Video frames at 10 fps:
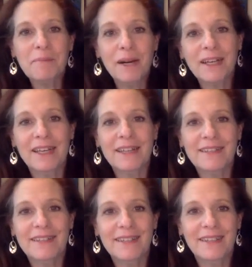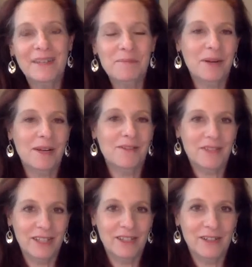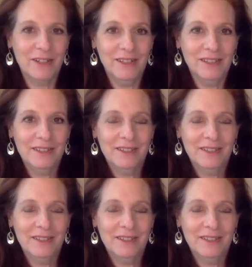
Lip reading: Bucket Improv Theater,